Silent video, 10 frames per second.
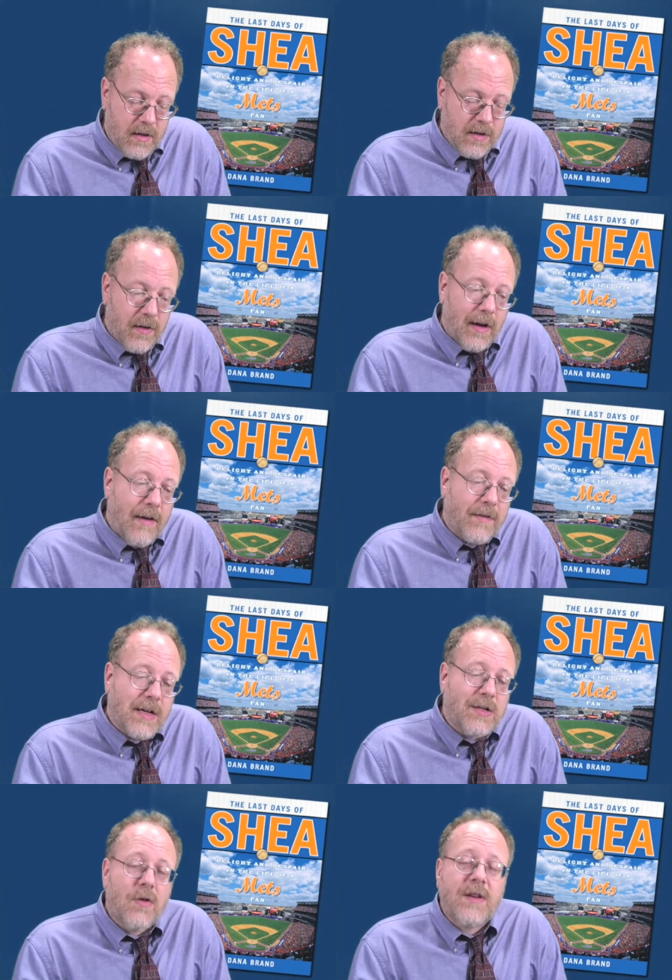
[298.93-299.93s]
To the left, I
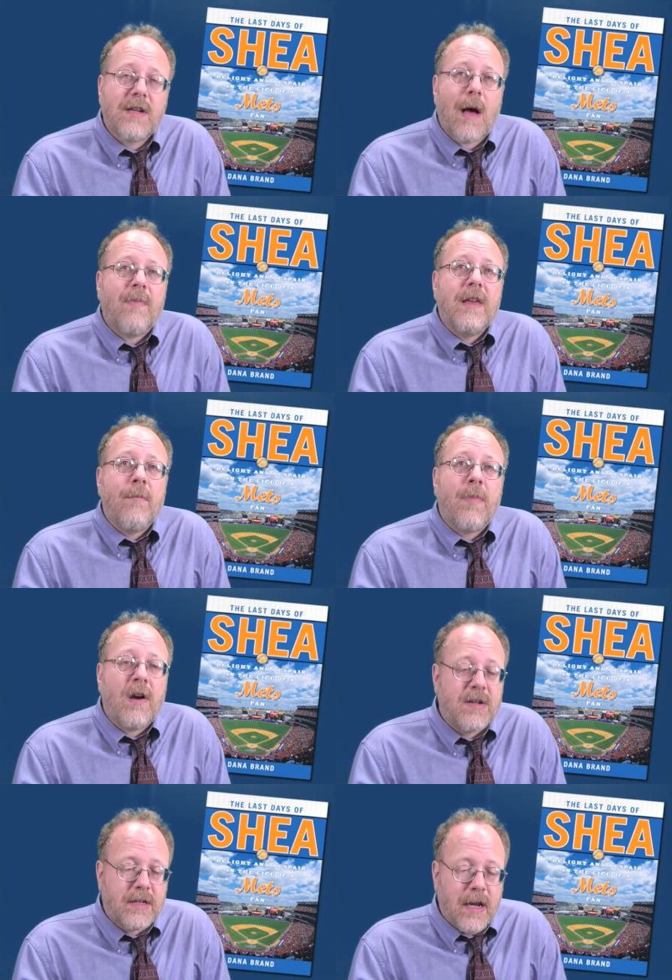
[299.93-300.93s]
saw the top of the
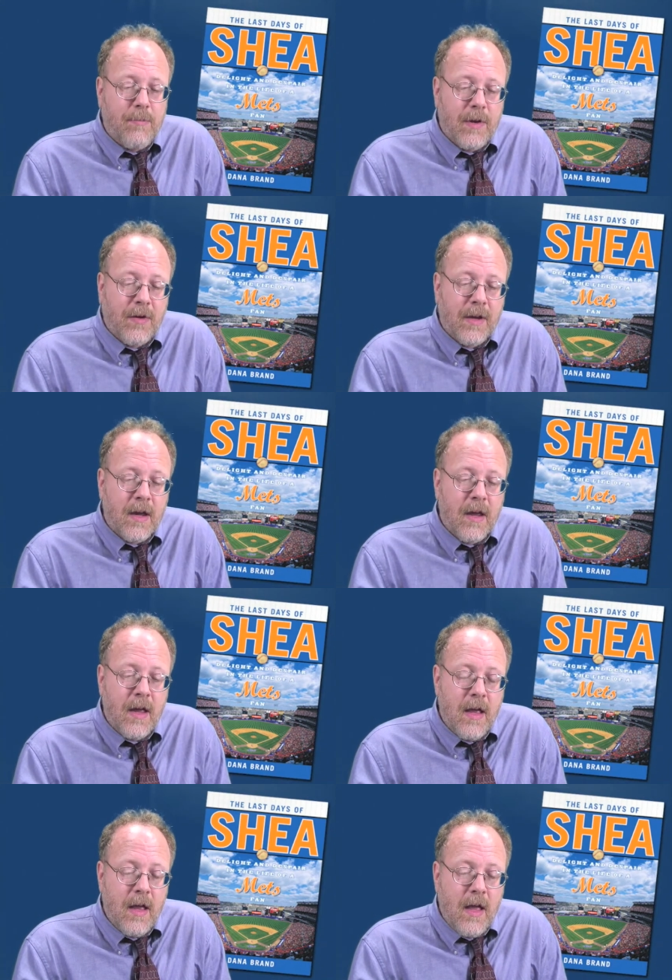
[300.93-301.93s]
Empire State Building,
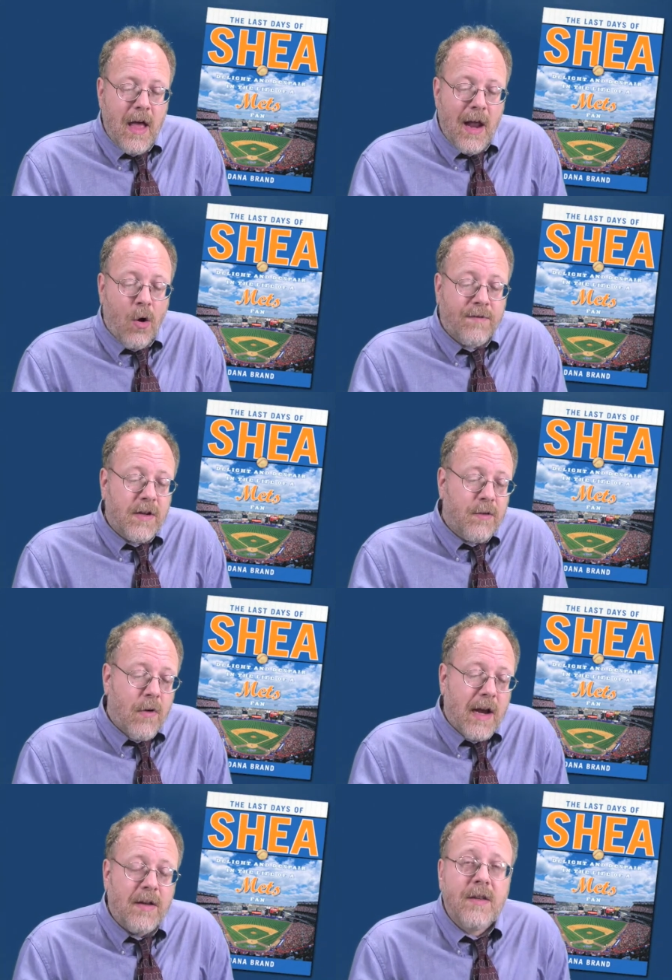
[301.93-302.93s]
and off to the
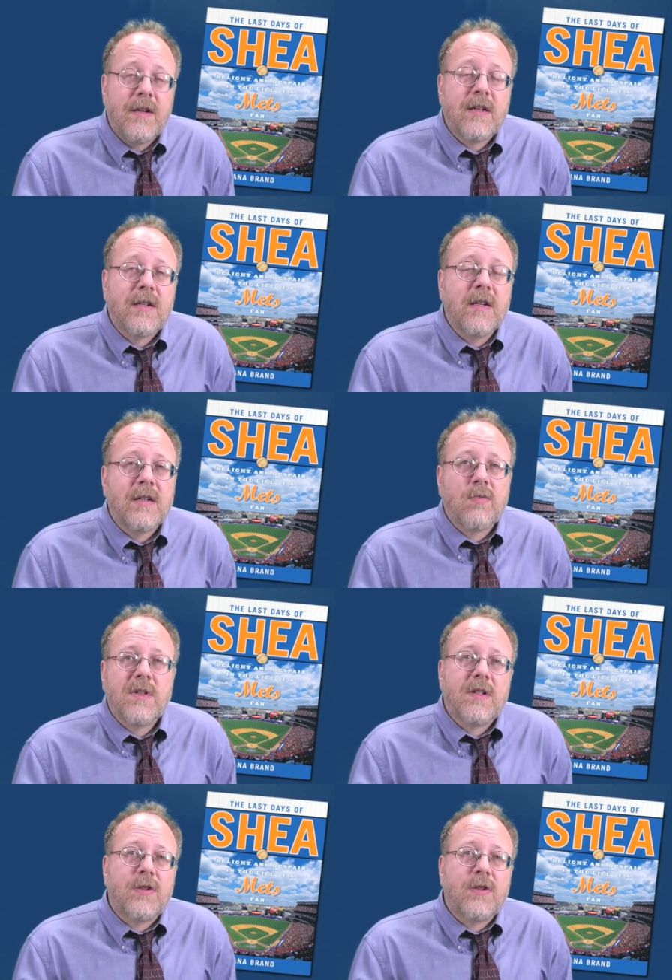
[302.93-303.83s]
right in the distance was the